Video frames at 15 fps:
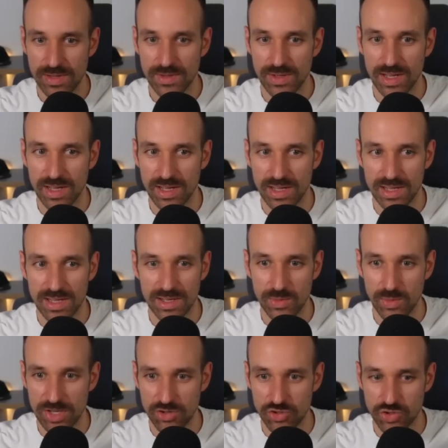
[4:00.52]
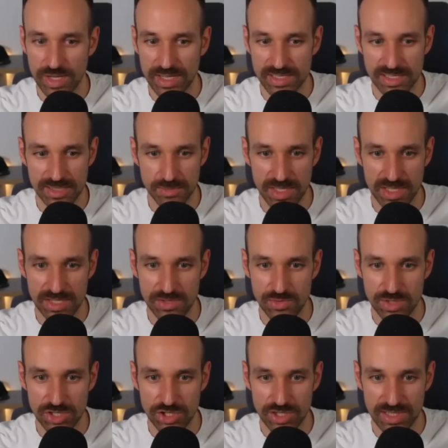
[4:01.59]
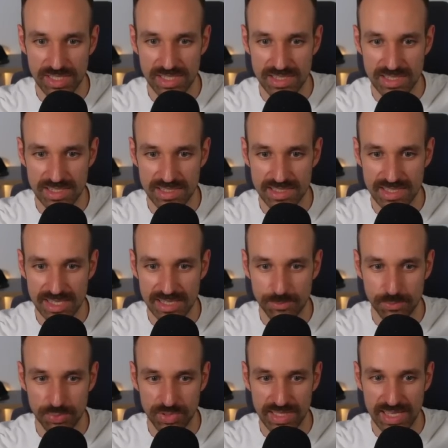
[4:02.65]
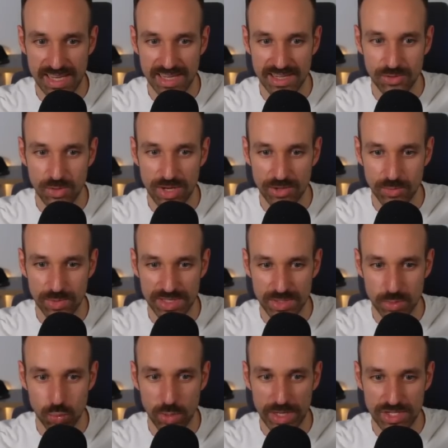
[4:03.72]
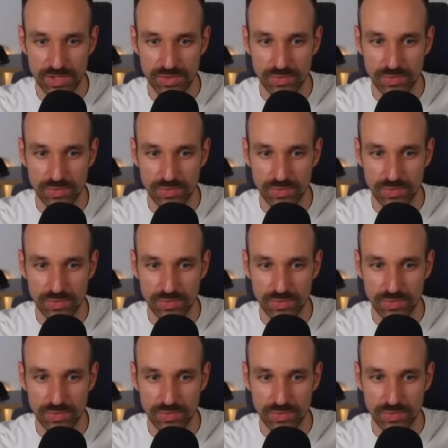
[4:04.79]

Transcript: uh, when you're trying something new initially and that is like playing around with it way too